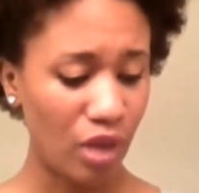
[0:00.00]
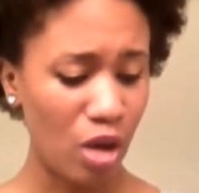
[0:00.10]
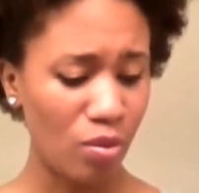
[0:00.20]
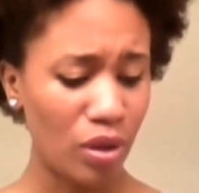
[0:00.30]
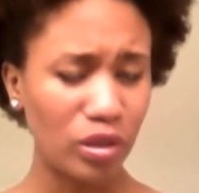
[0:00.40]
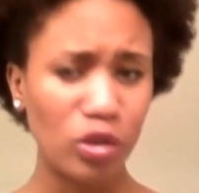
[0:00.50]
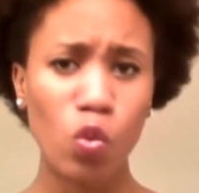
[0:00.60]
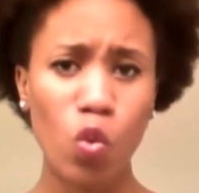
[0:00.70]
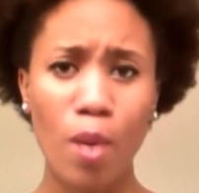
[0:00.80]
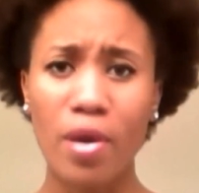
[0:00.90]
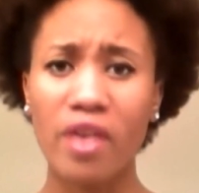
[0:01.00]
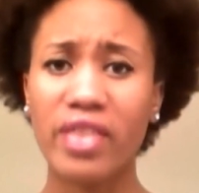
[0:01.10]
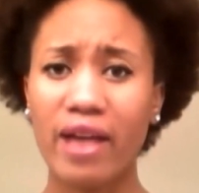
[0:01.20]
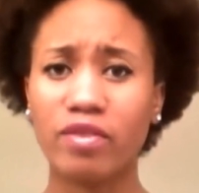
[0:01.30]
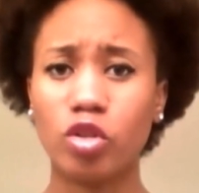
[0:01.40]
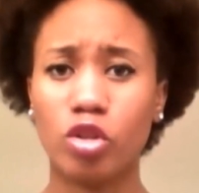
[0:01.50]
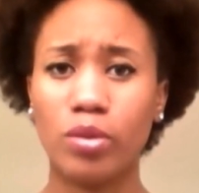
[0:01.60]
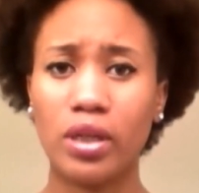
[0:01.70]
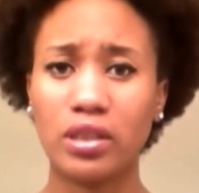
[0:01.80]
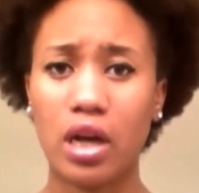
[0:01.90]
almost 1 month after the
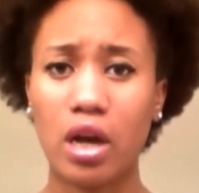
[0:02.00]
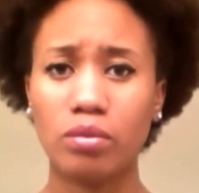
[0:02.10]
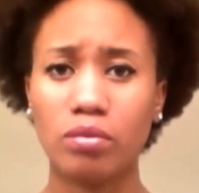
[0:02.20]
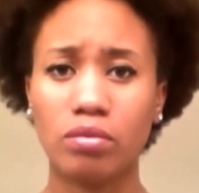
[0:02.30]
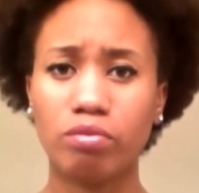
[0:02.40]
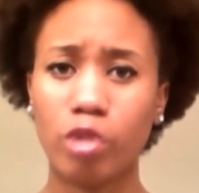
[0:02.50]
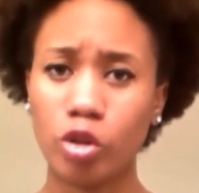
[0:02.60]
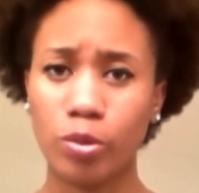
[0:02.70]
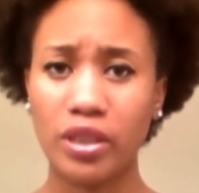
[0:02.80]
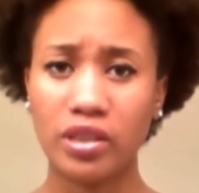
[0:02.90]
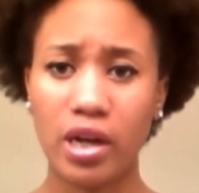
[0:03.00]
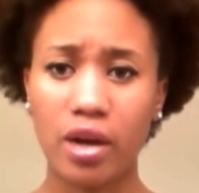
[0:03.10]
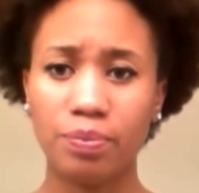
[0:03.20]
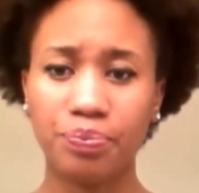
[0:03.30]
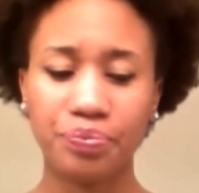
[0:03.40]
big chop, post big chop.